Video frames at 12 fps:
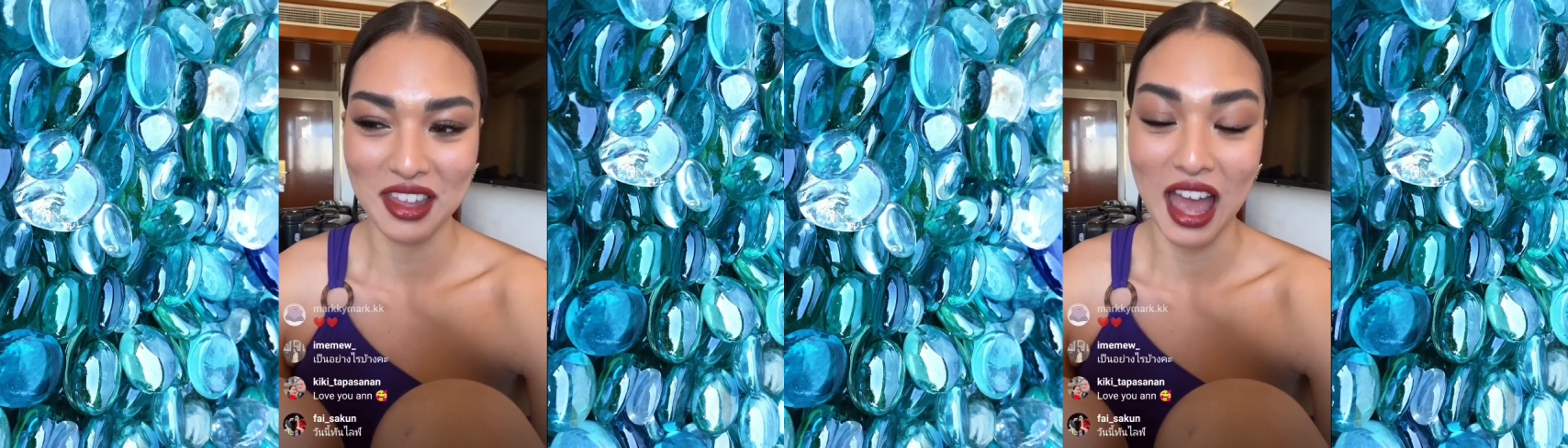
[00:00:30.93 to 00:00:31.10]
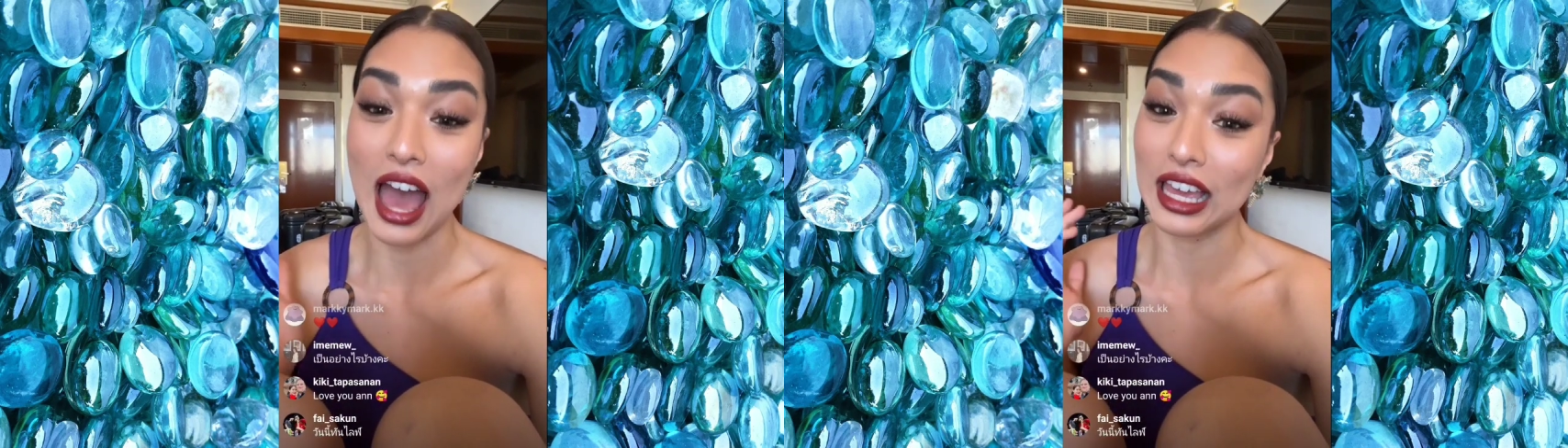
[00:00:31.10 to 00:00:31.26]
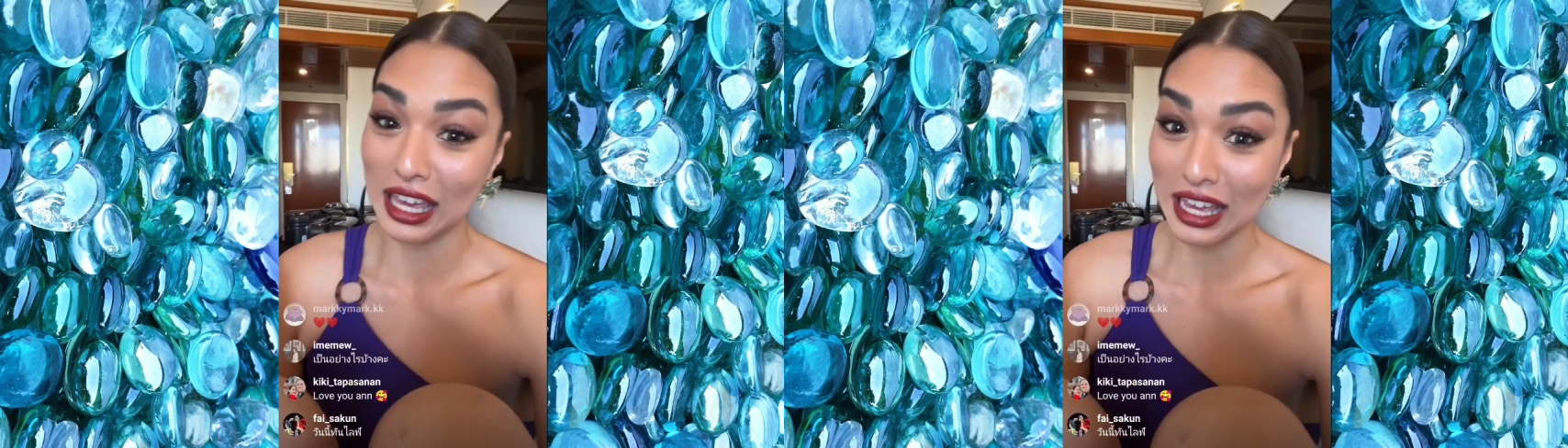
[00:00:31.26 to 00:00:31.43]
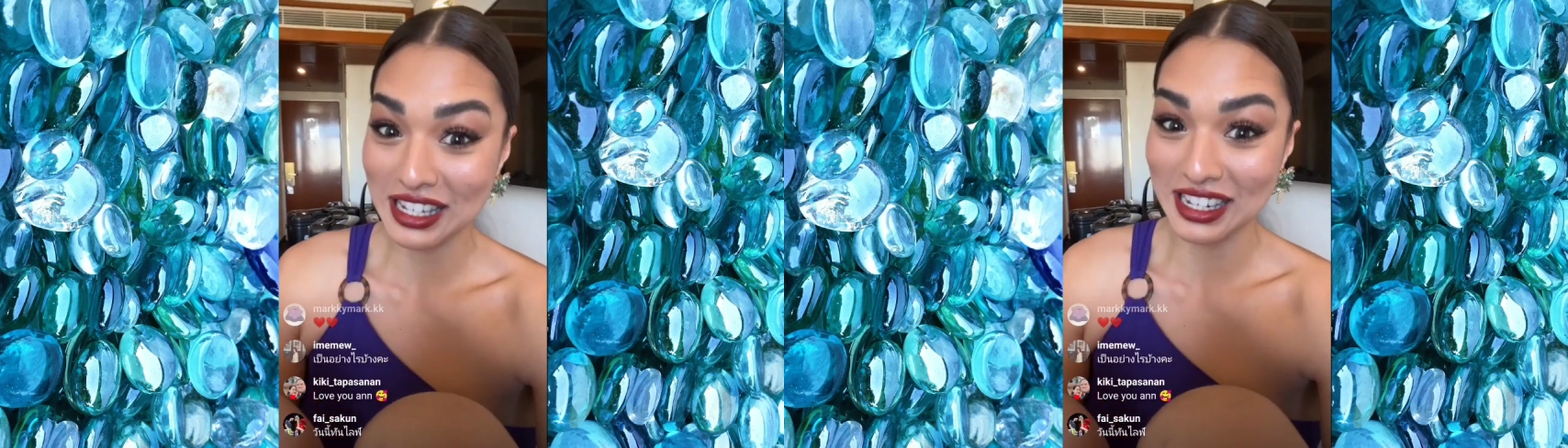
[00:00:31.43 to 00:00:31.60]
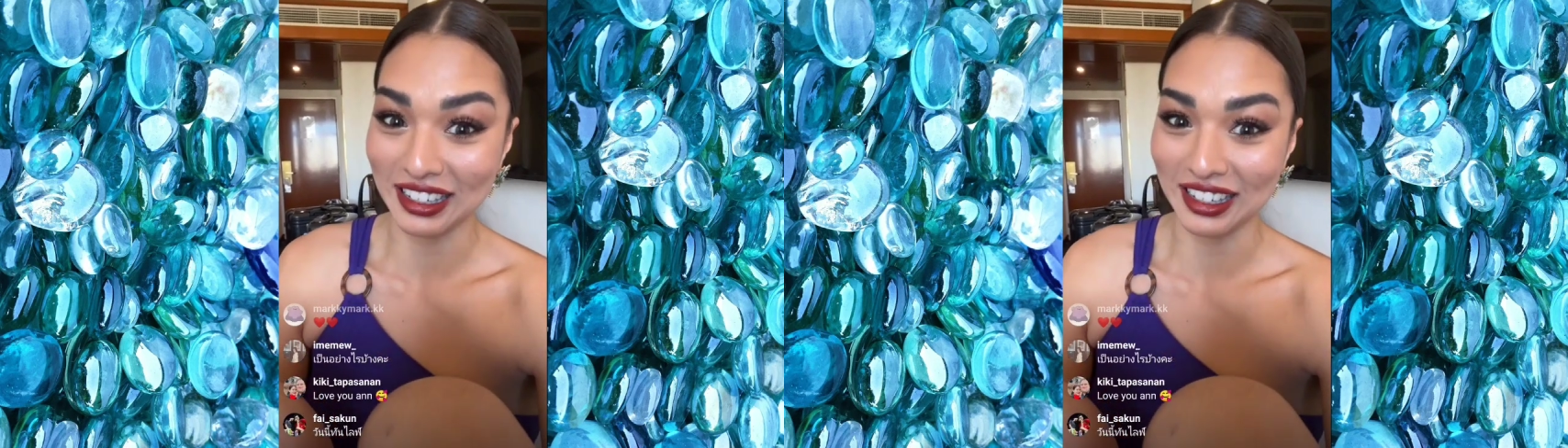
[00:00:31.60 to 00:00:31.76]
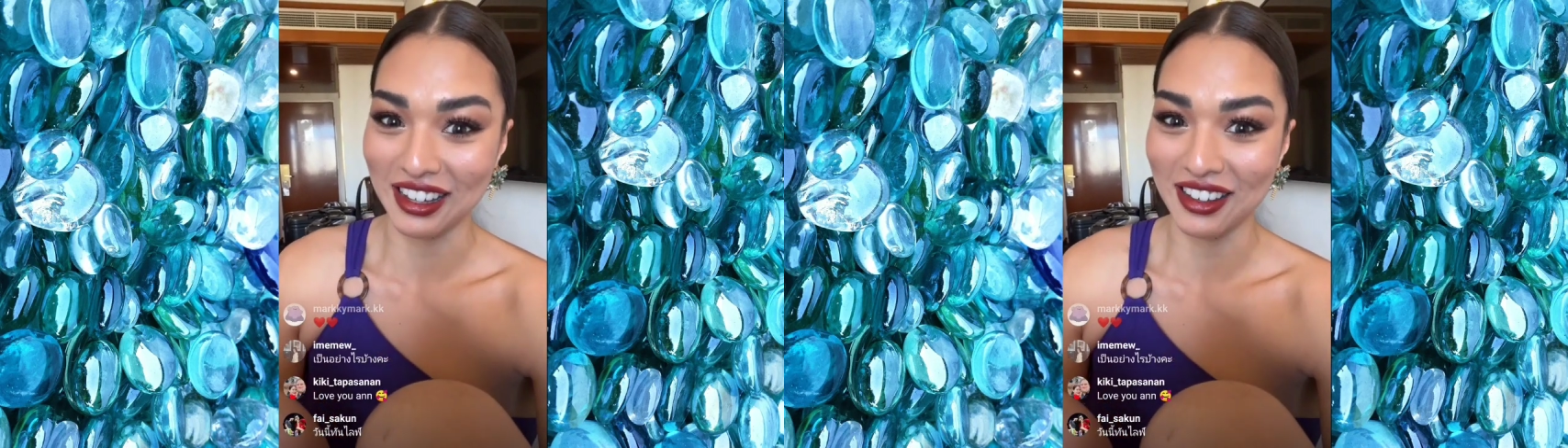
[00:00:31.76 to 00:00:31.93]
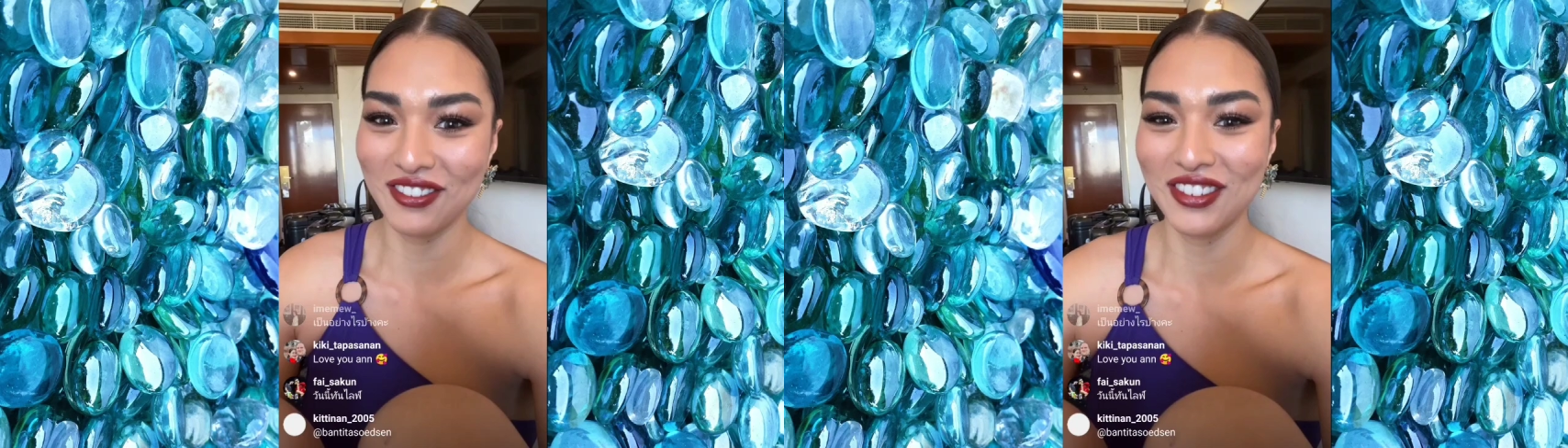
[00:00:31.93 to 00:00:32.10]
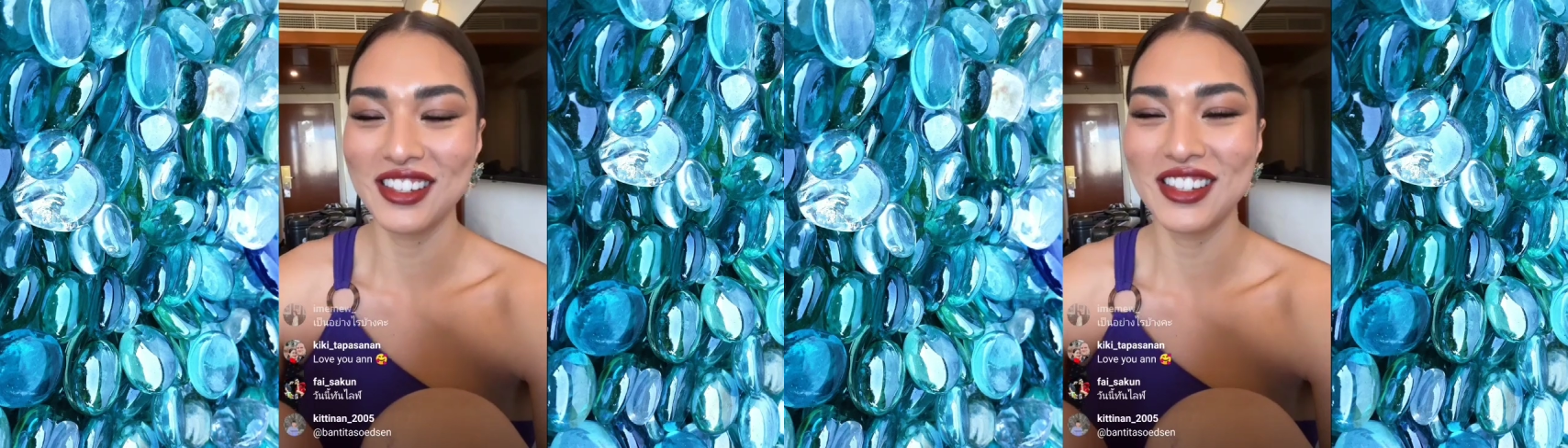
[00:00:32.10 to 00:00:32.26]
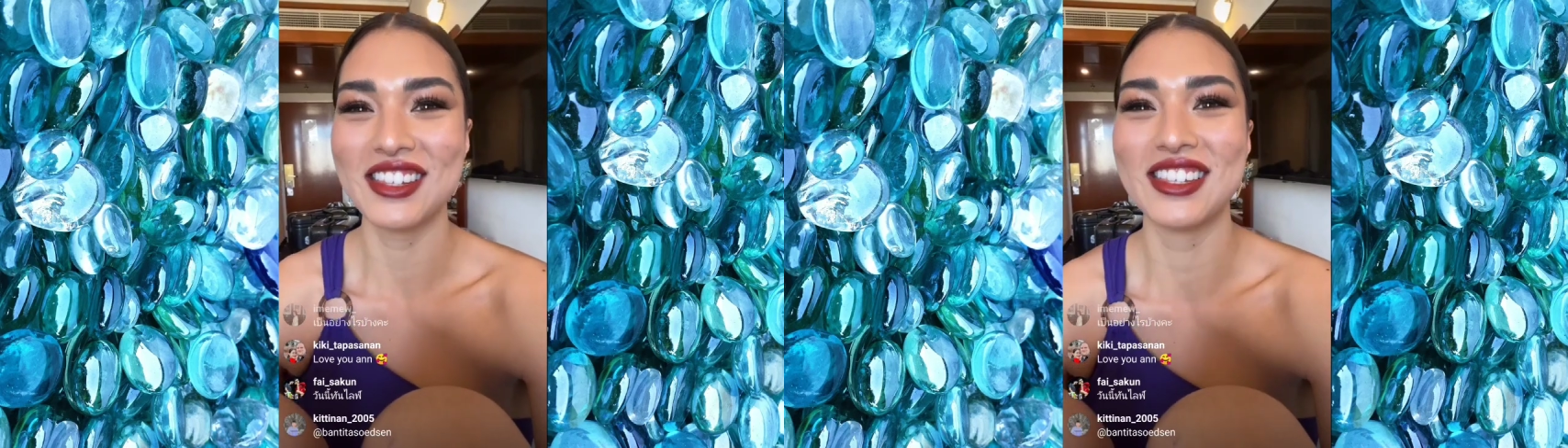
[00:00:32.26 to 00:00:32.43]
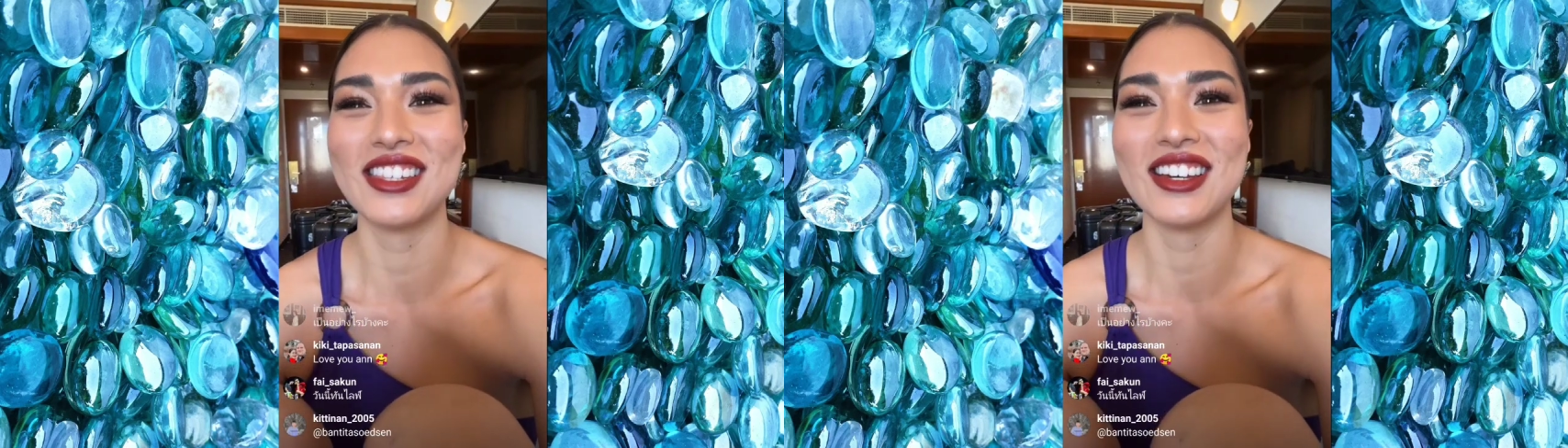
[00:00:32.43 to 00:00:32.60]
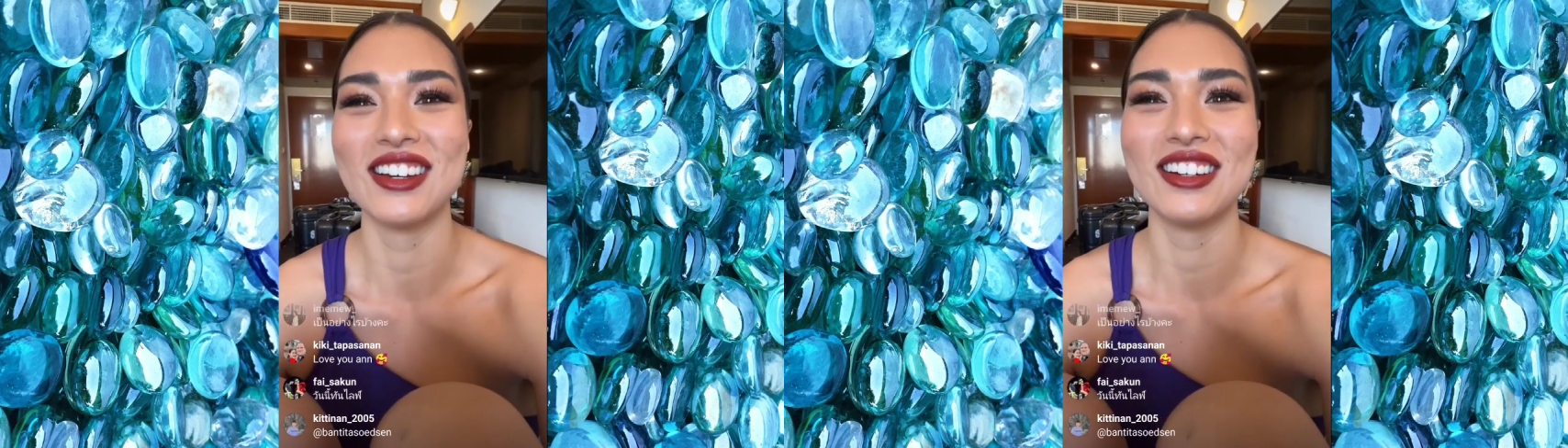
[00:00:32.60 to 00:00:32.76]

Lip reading: I get to leave. So,